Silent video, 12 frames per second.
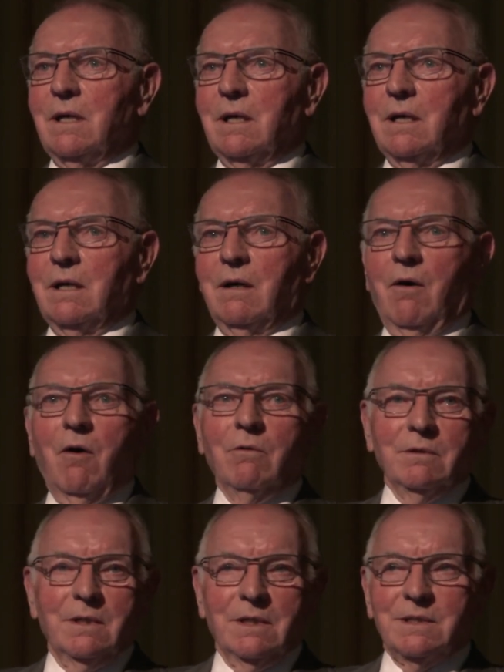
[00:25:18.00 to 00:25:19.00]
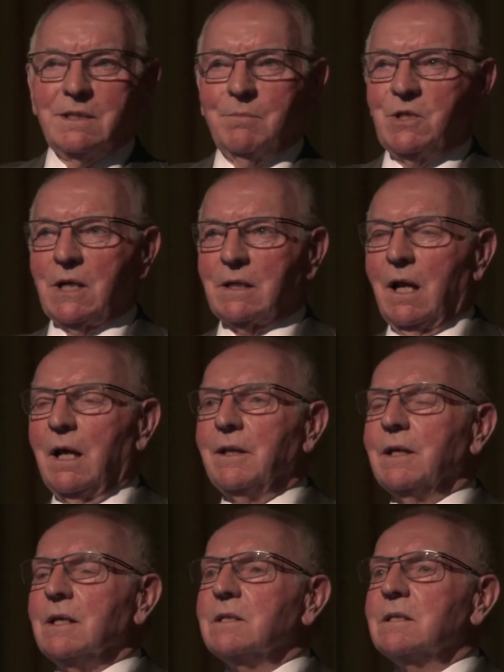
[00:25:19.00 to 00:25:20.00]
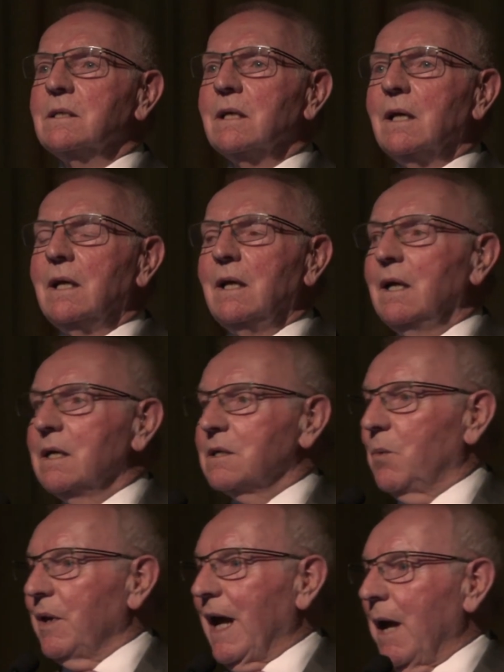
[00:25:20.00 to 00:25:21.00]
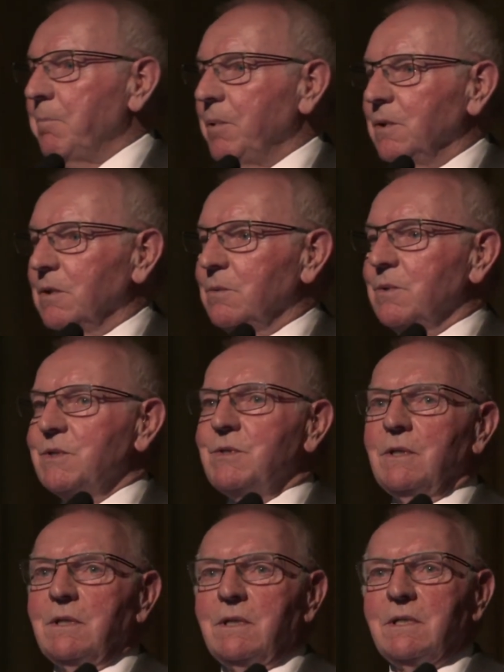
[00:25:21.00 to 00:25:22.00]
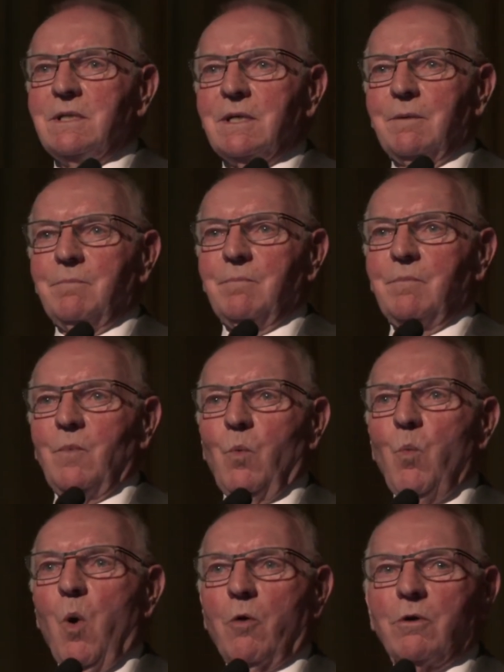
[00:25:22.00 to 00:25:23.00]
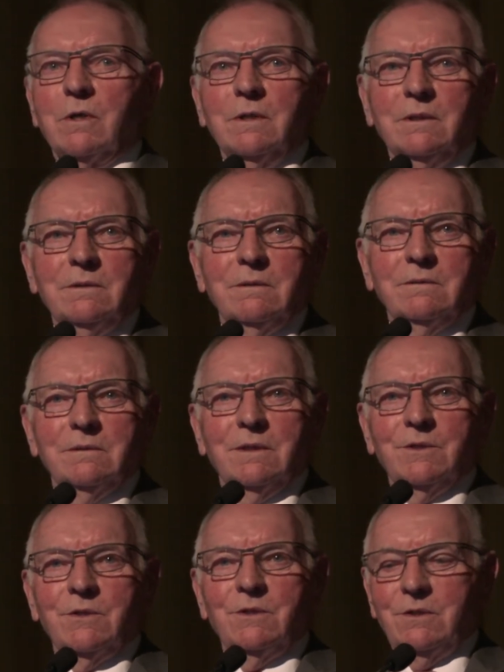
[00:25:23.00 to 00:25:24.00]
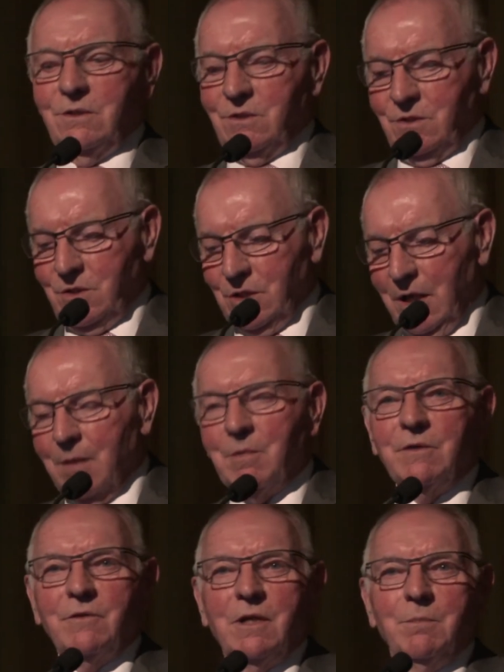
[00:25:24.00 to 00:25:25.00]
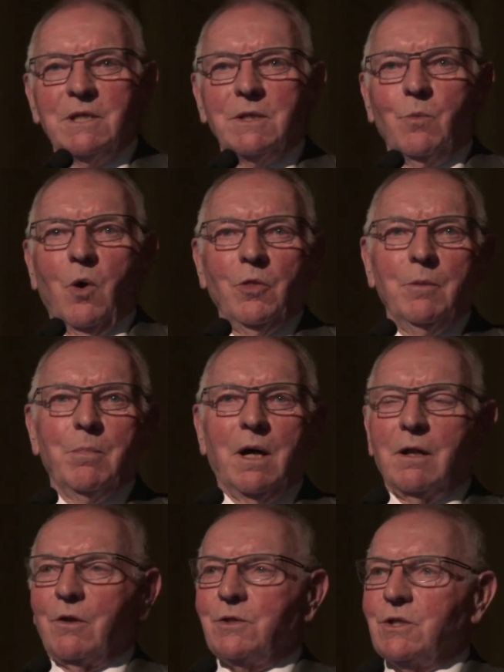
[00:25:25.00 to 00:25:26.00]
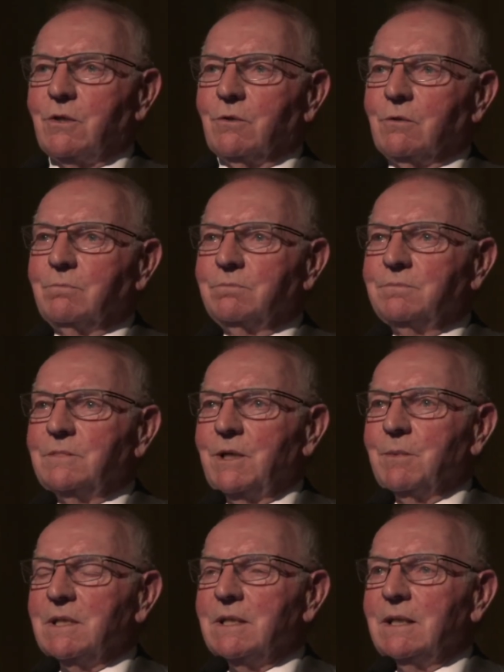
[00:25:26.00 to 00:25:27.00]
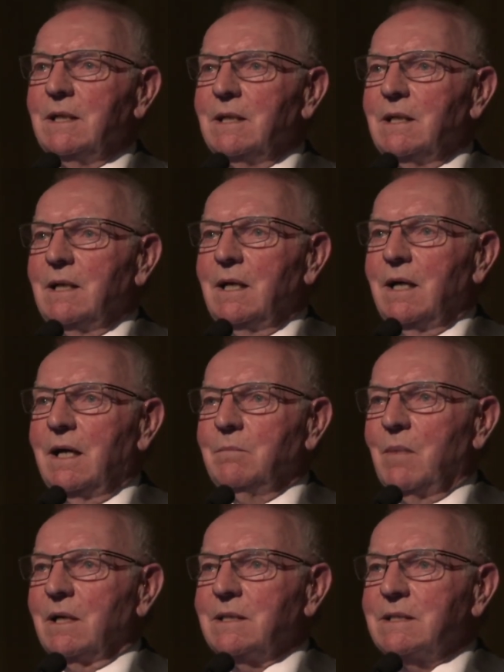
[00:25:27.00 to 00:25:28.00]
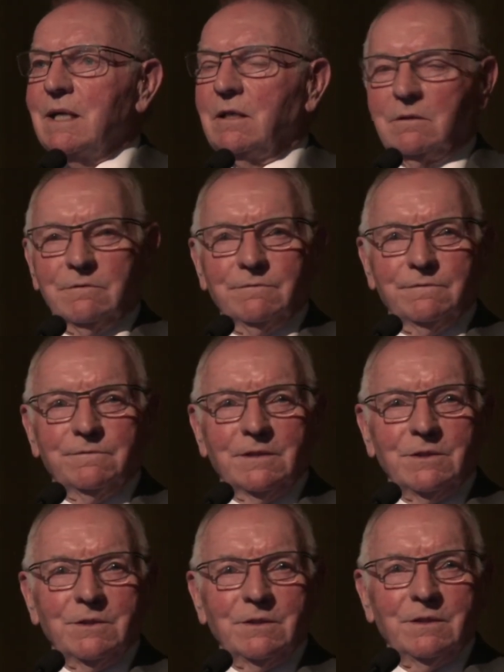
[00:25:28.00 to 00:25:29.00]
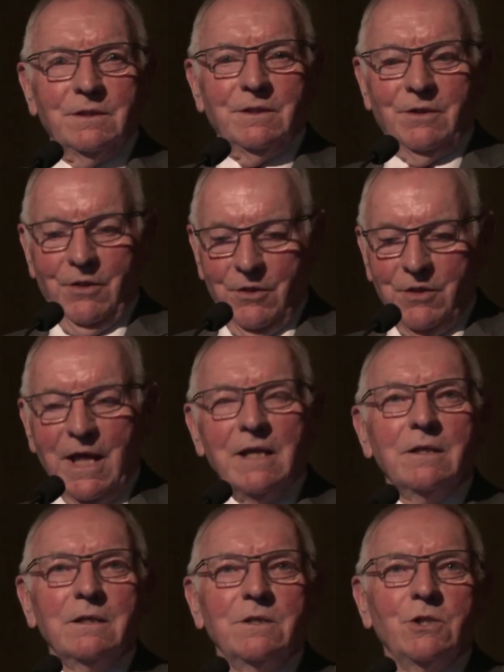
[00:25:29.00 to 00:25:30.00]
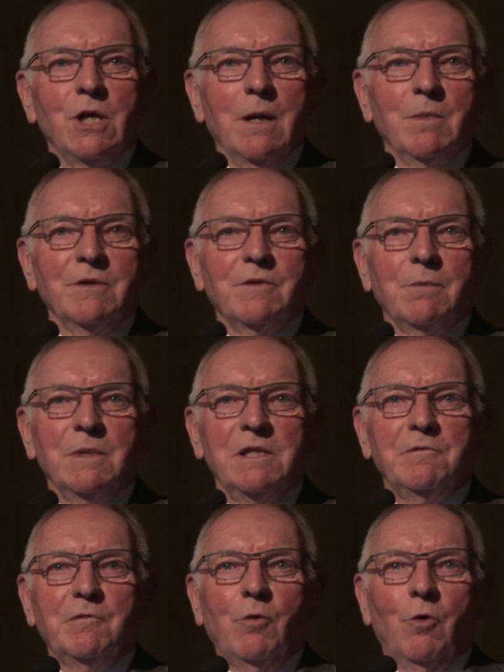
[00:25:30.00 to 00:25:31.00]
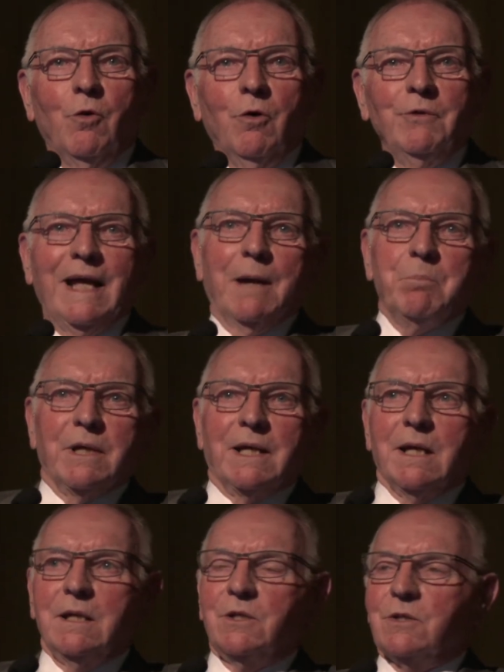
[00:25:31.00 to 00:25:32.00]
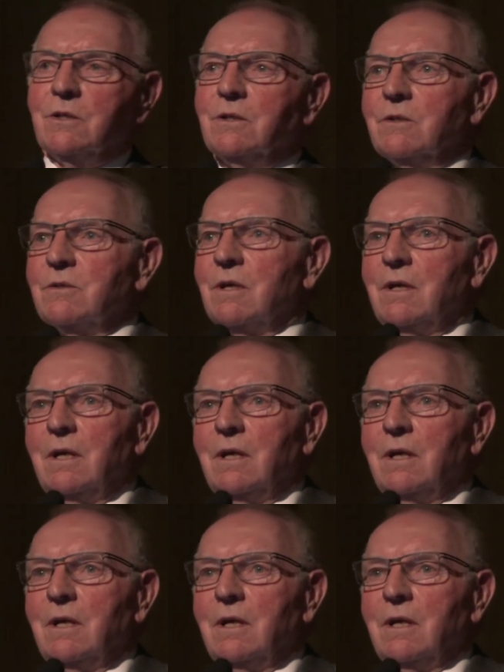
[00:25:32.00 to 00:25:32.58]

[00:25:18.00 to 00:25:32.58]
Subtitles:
on a subject like this. So what happened was that Warren, as chairman of Committee 1, the biological committee, and myself as the then chairman of Committee 4, the applications,